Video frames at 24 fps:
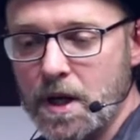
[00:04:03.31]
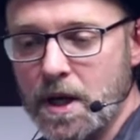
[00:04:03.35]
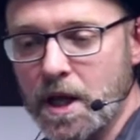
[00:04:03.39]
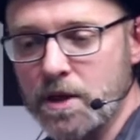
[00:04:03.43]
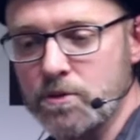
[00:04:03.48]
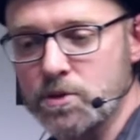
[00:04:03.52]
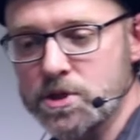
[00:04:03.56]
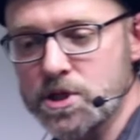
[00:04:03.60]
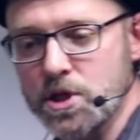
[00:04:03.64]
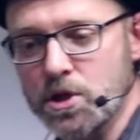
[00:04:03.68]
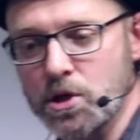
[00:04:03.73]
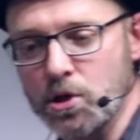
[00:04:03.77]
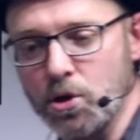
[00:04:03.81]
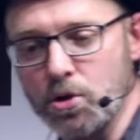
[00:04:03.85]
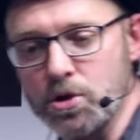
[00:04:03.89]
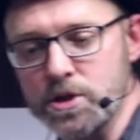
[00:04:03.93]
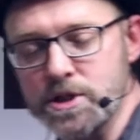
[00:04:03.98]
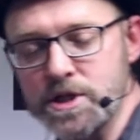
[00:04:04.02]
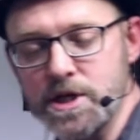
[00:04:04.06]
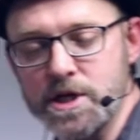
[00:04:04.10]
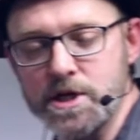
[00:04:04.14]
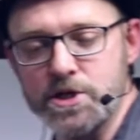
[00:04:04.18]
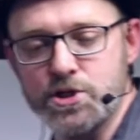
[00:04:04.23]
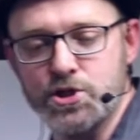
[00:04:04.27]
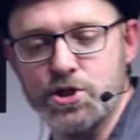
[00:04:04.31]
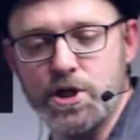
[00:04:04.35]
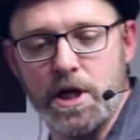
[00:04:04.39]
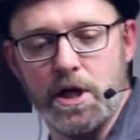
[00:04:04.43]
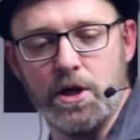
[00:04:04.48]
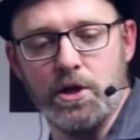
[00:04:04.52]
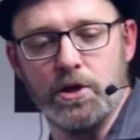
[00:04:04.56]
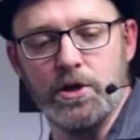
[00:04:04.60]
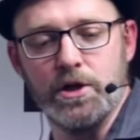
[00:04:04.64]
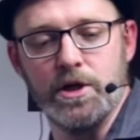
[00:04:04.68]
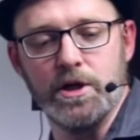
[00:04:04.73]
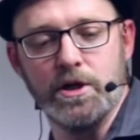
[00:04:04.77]
Now, there was a clause in its
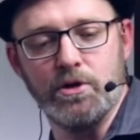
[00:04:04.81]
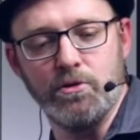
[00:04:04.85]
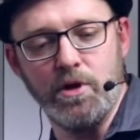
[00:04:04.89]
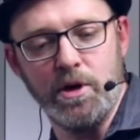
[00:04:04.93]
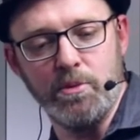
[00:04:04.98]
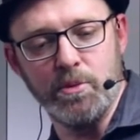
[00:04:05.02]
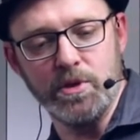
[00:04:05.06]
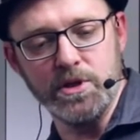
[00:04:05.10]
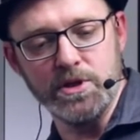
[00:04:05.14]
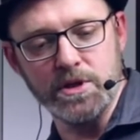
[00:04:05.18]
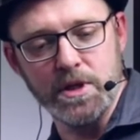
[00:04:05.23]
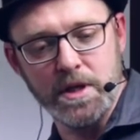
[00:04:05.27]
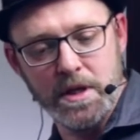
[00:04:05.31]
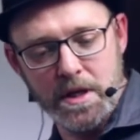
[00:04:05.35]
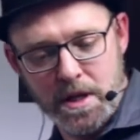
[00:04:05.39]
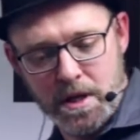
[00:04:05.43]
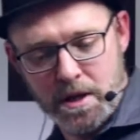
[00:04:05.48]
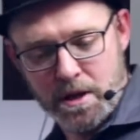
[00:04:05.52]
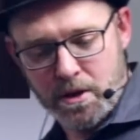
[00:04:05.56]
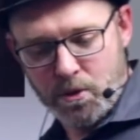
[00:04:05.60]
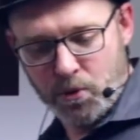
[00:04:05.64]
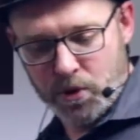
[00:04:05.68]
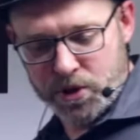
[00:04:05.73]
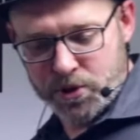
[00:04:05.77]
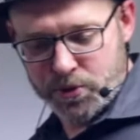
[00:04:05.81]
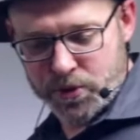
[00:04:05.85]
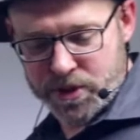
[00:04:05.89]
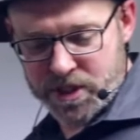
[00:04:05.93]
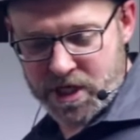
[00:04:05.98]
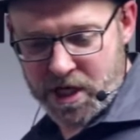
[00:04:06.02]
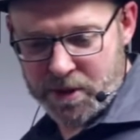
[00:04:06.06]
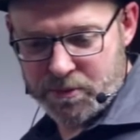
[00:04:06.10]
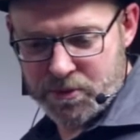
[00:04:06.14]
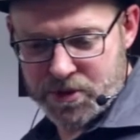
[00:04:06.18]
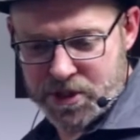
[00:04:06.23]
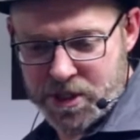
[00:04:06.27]
shareholder agreement which was
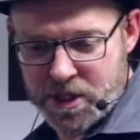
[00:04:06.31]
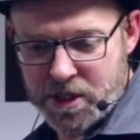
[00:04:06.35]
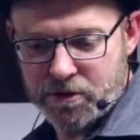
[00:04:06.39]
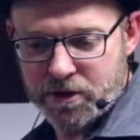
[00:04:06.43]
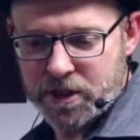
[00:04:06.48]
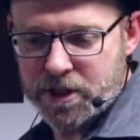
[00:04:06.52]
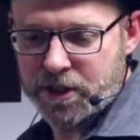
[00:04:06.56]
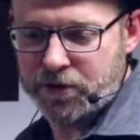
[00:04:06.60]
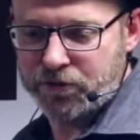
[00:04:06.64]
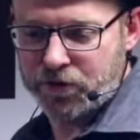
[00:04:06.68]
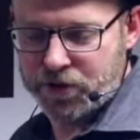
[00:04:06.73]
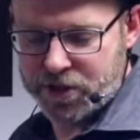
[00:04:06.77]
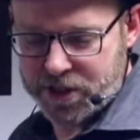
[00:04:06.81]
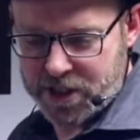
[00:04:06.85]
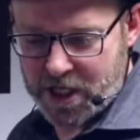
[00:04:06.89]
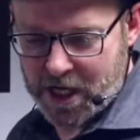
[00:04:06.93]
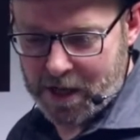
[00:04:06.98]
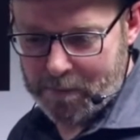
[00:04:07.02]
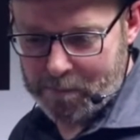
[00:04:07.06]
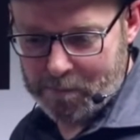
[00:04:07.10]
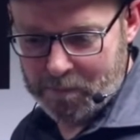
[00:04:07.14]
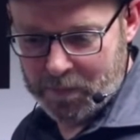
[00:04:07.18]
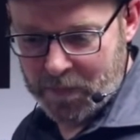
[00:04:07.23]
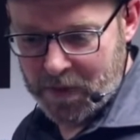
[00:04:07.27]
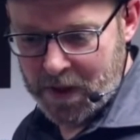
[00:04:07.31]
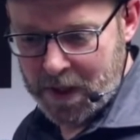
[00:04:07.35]
kept secret at the time.